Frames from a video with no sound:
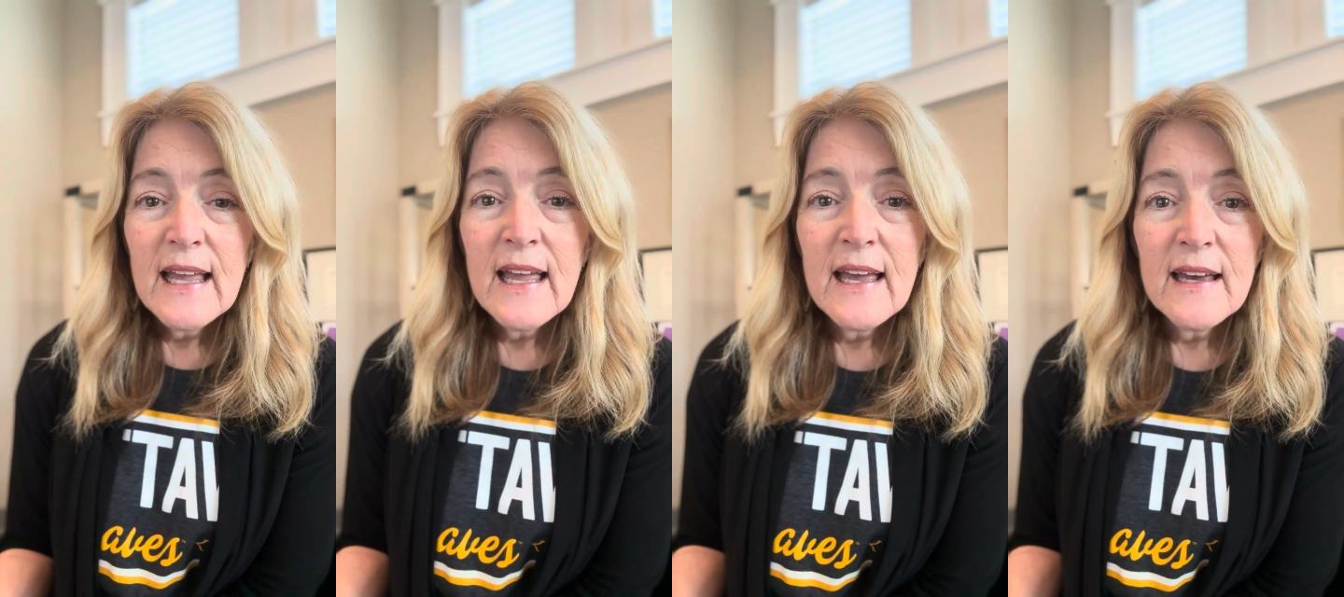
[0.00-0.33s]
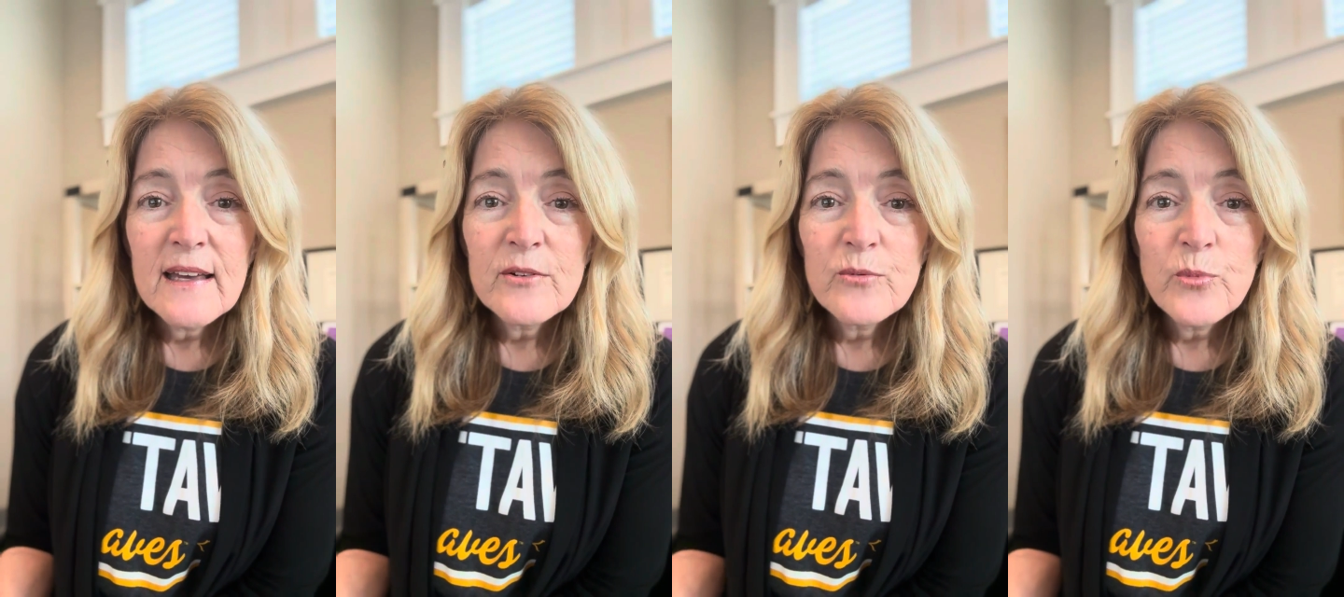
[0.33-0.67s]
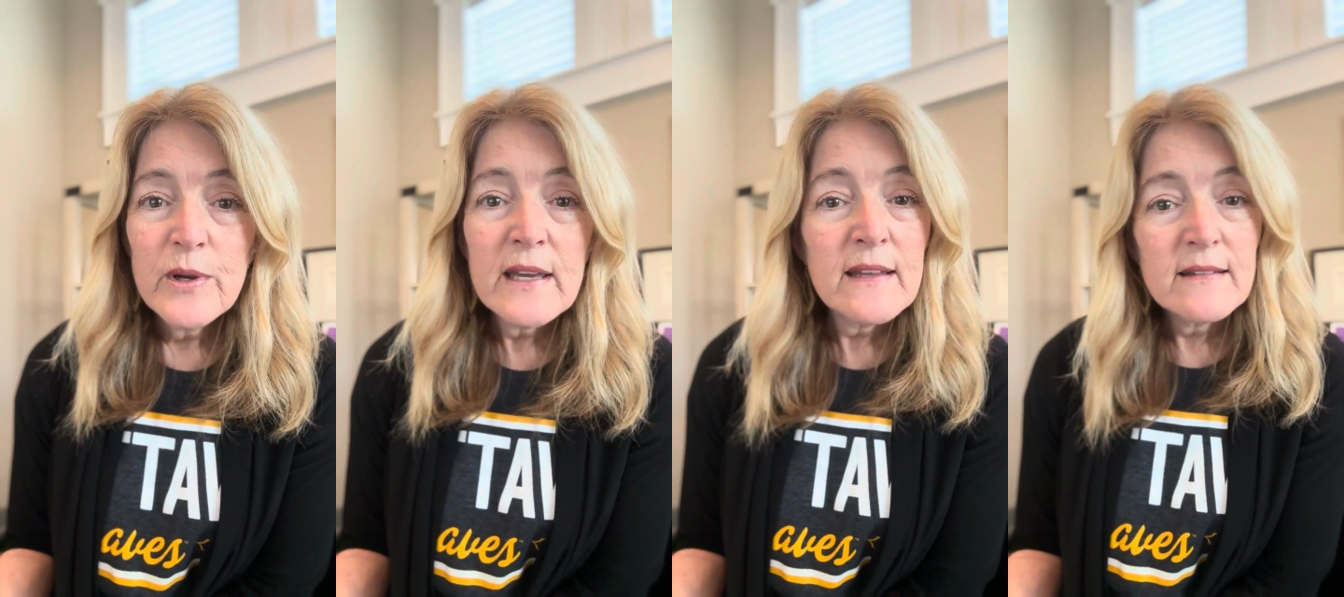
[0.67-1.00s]
And
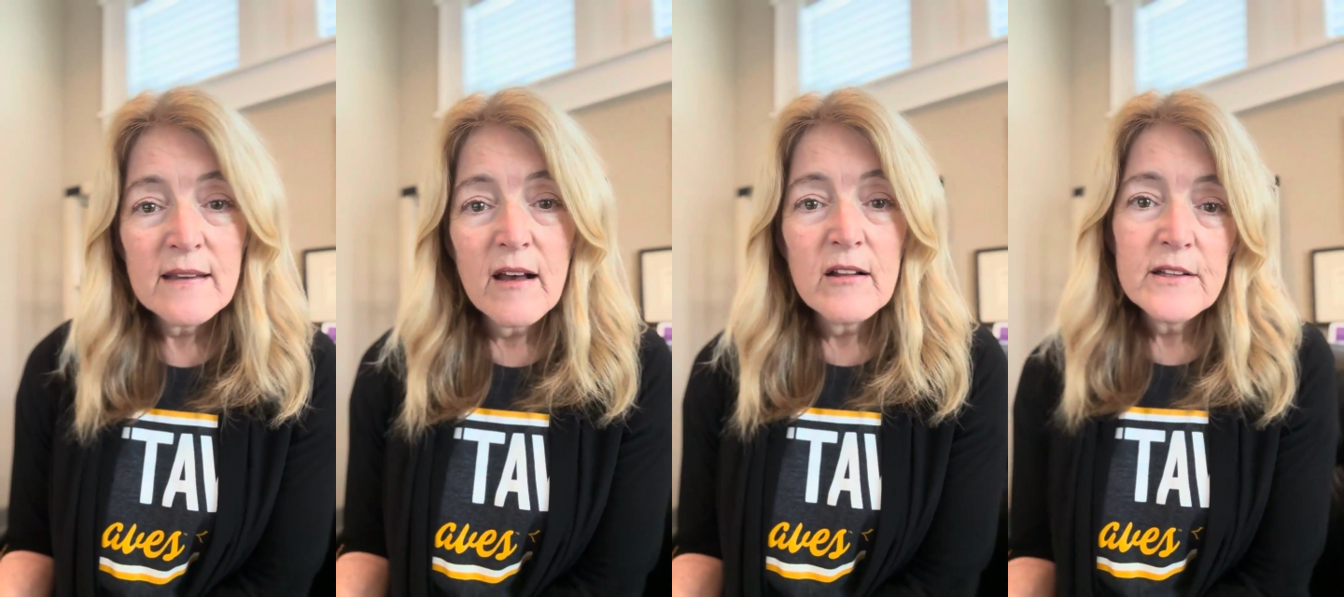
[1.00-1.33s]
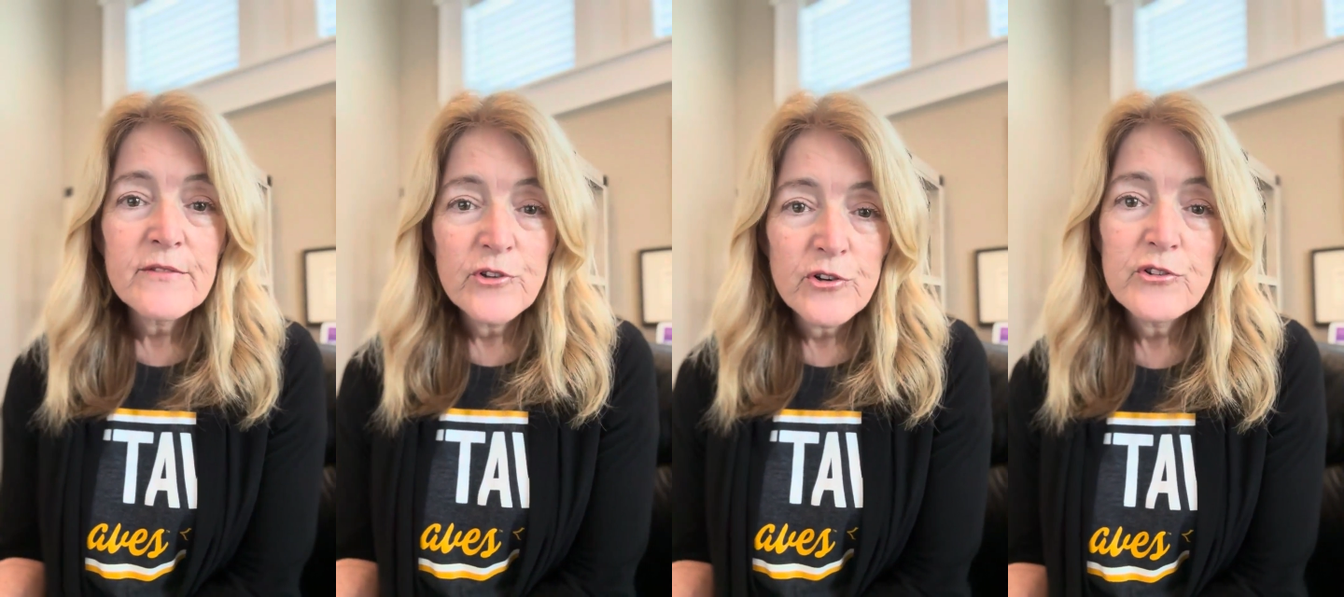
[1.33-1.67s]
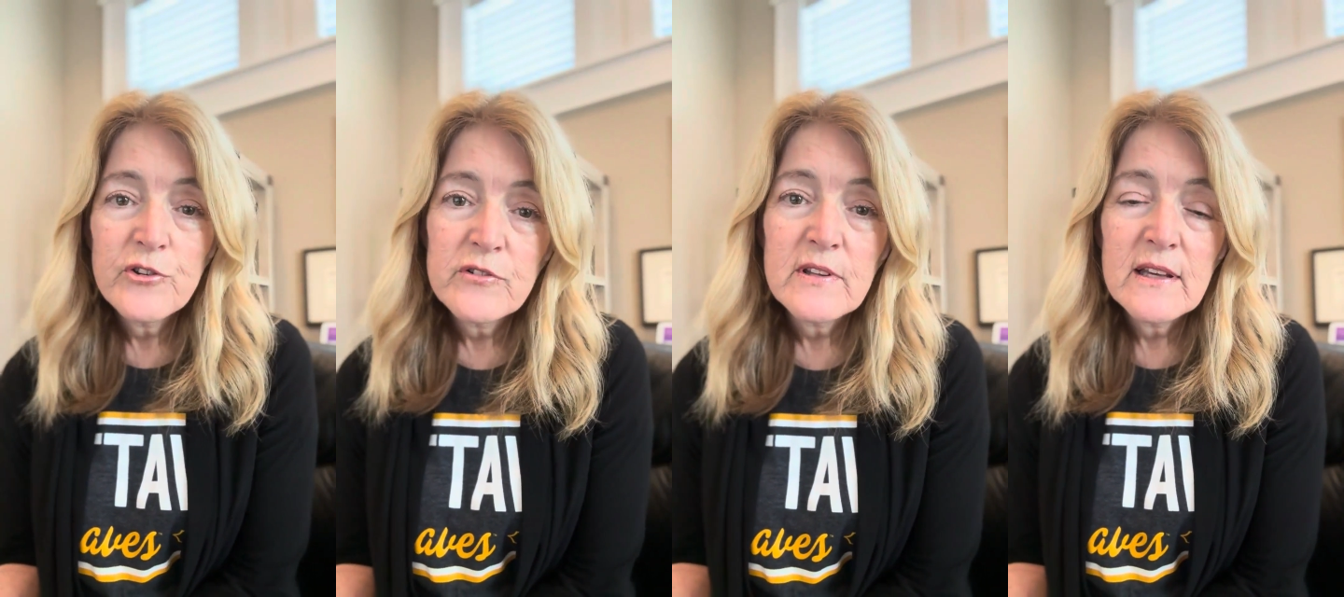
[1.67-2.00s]
we can tell if you're
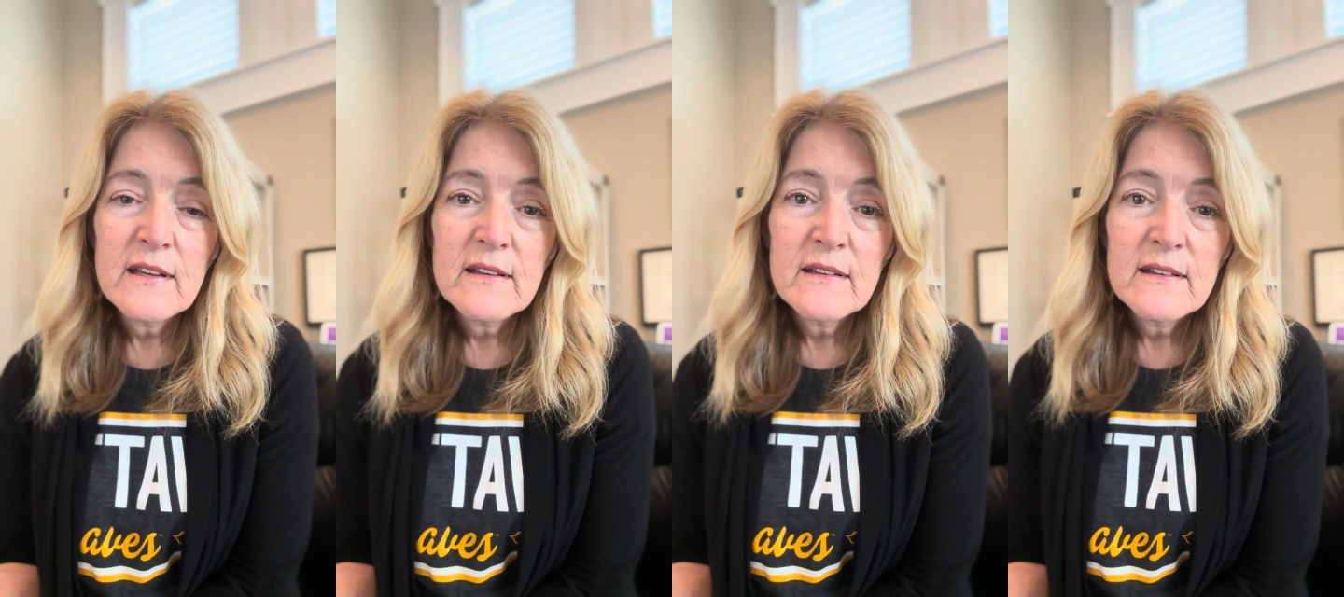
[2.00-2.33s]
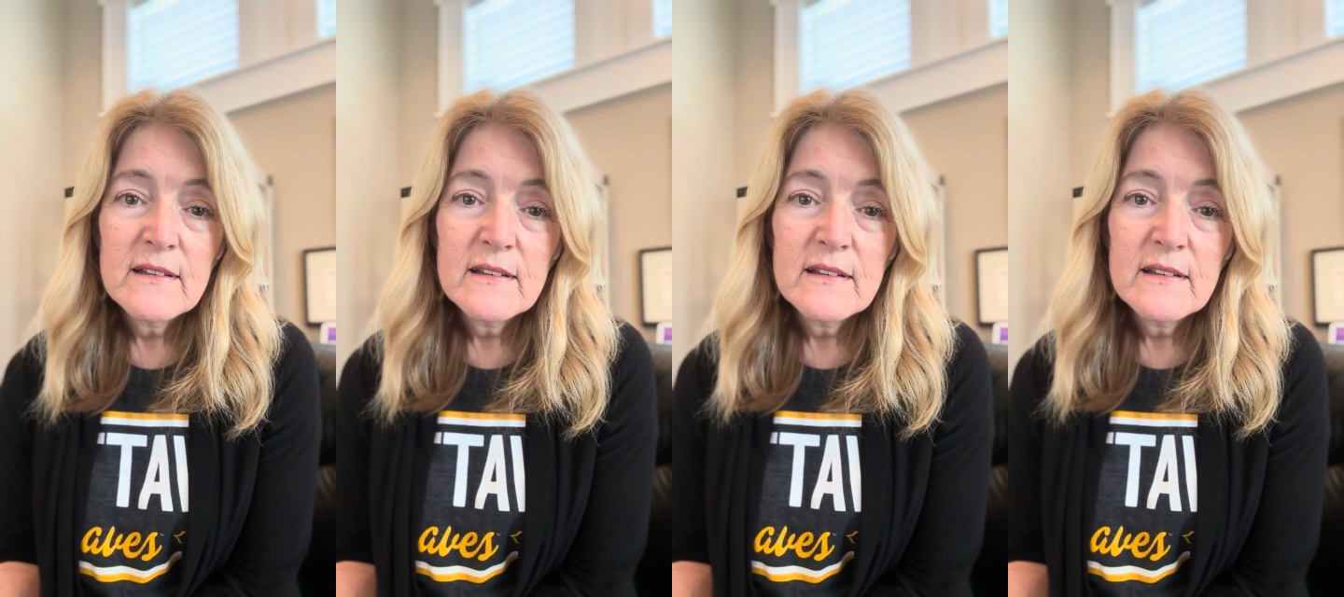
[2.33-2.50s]
using